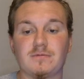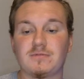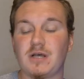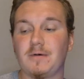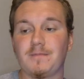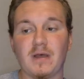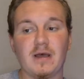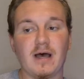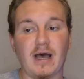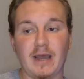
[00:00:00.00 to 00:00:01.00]
So
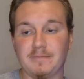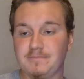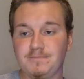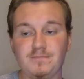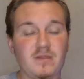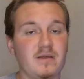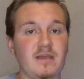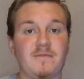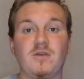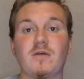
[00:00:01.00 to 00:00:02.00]

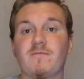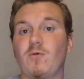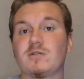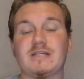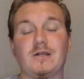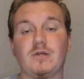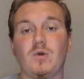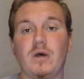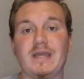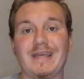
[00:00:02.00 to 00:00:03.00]
if you can force
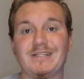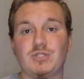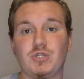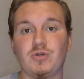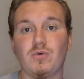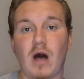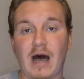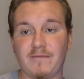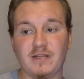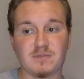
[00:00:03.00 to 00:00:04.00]
Illinois into
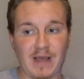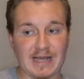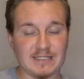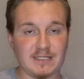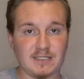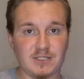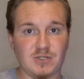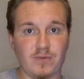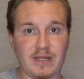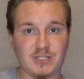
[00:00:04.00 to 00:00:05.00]
obvious passing
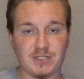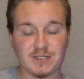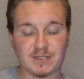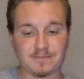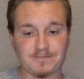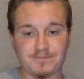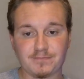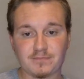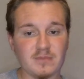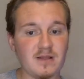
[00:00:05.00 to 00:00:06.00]
situations,
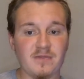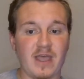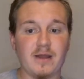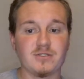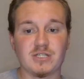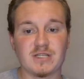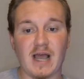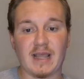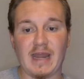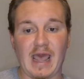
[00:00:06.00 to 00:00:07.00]
they are just
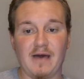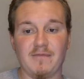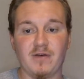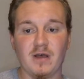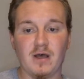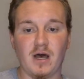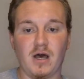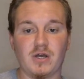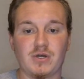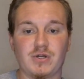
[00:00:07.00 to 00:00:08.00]
not going to have
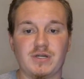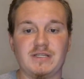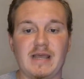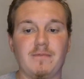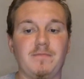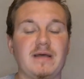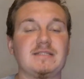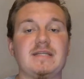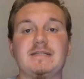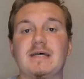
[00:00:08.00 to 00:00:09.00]
a good day. But Penn
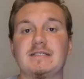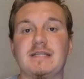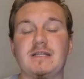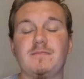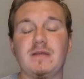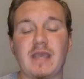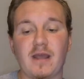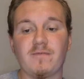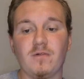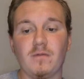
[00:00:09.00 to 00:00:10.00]
State does need to be
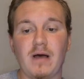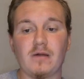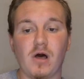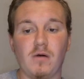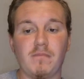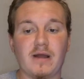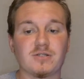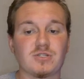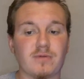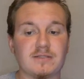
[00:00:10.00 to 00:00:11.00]
careful about
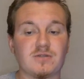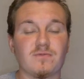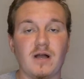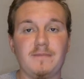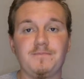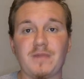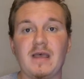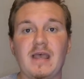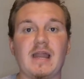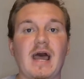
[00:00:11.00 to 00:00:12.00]
Altmyer's threat to run,
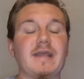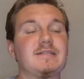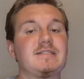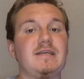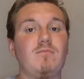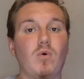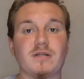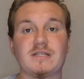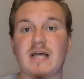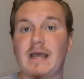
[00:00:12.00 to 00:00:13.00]
and I could see more
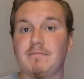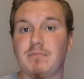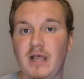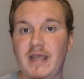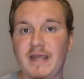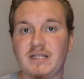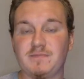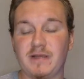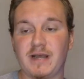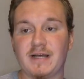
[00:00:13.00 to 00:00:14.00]
design plays
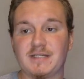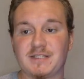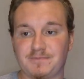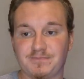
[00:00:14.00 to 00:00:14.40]
because